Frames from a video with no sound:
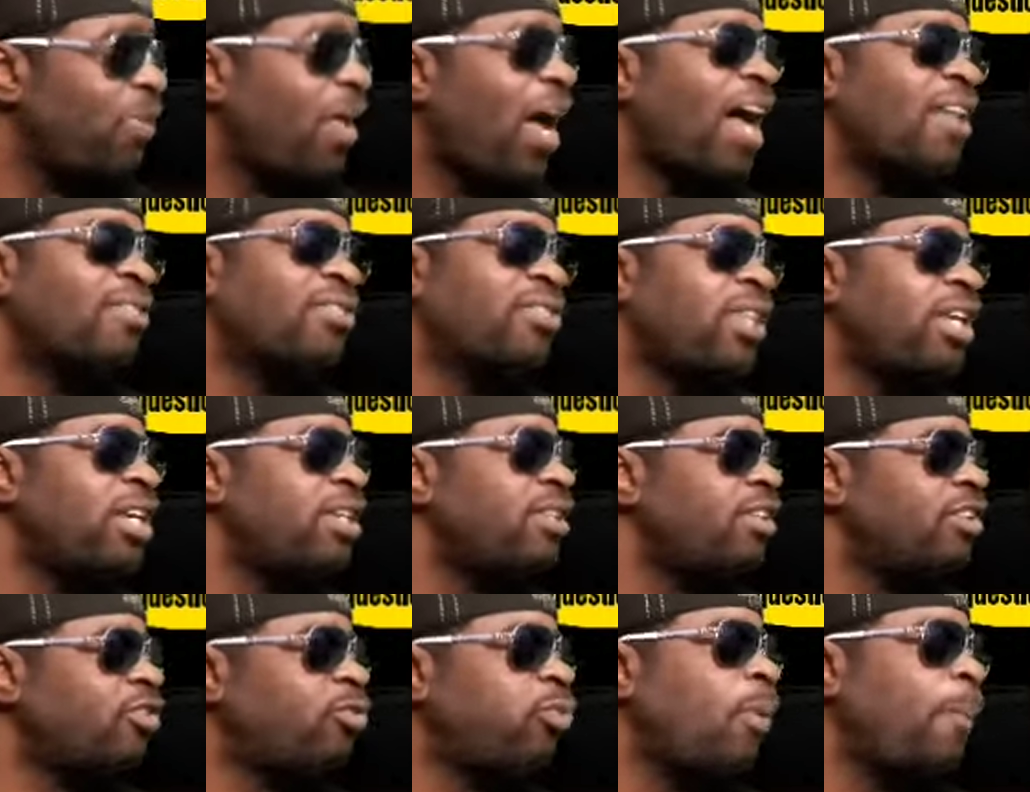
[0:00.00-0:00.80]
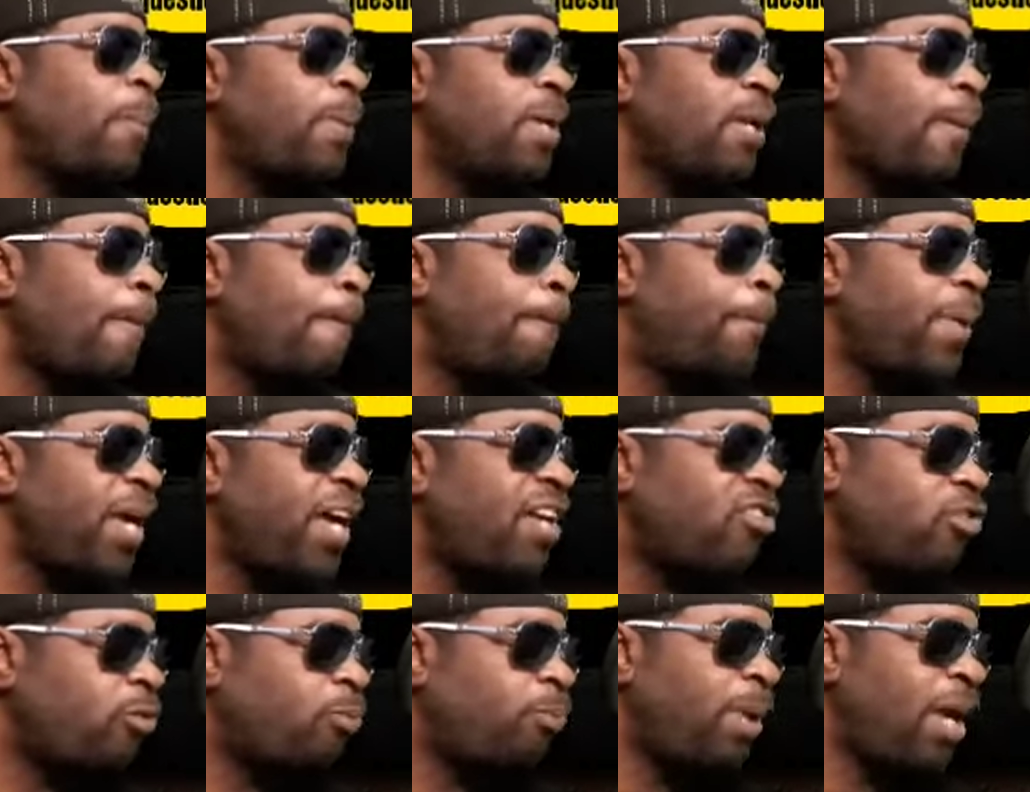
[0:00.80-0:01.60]
I think this would be the
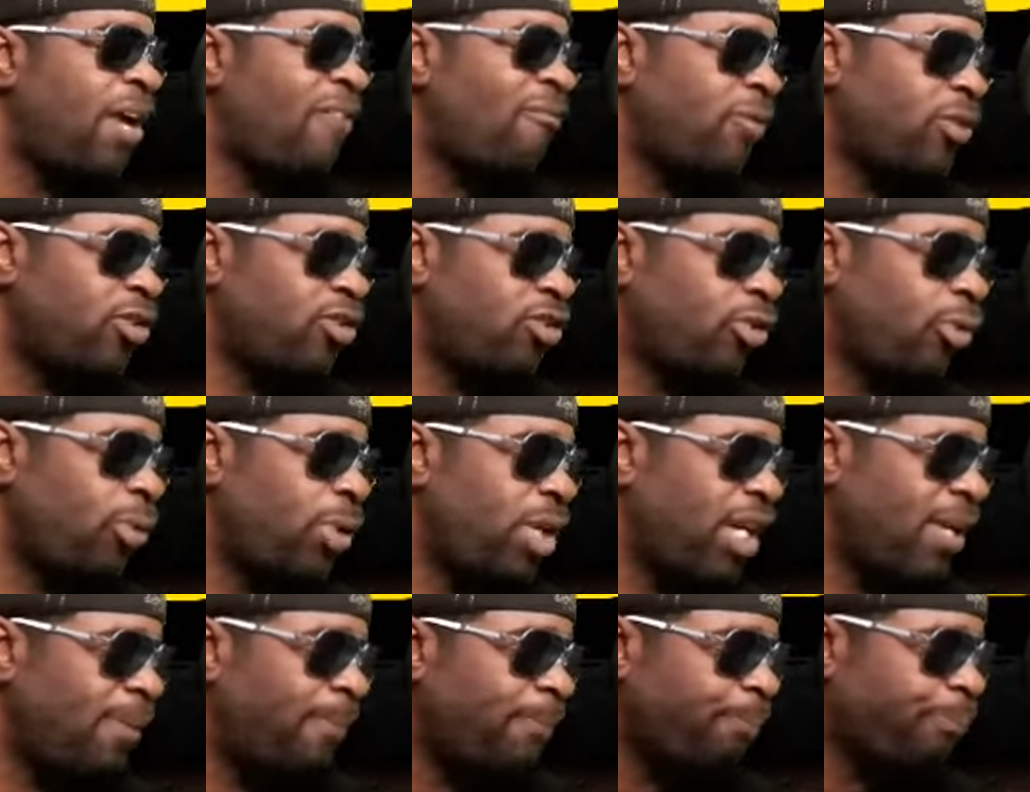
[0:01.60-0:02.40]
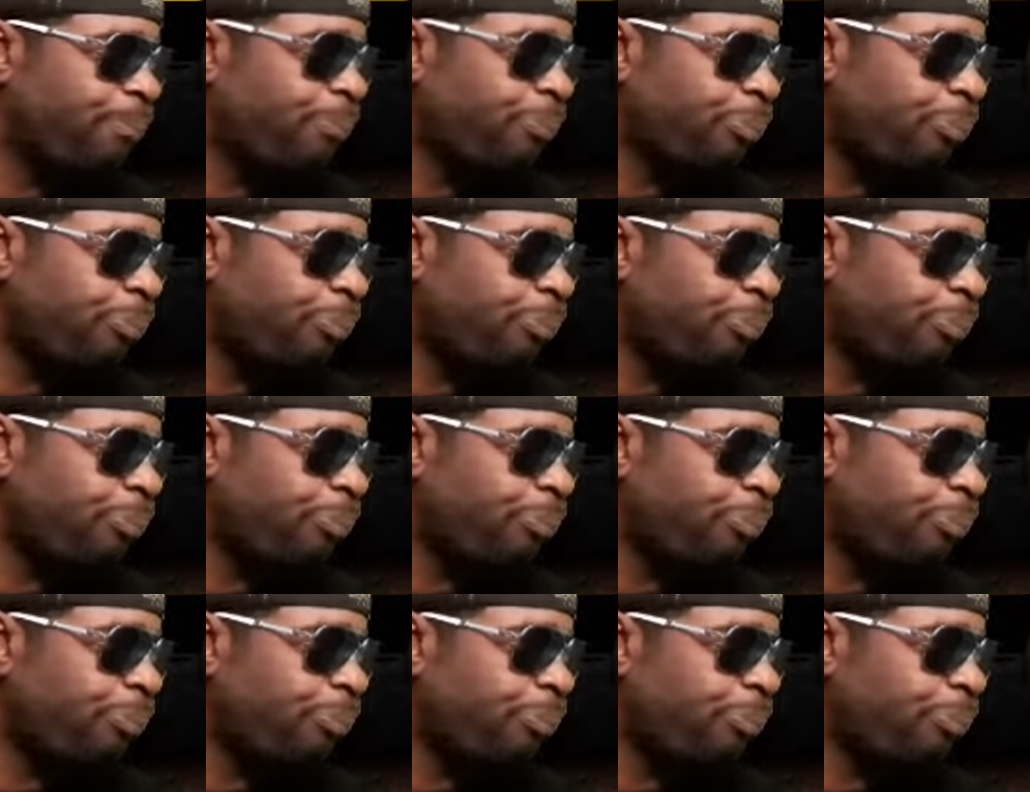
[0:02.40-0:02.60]
best bet for Scream,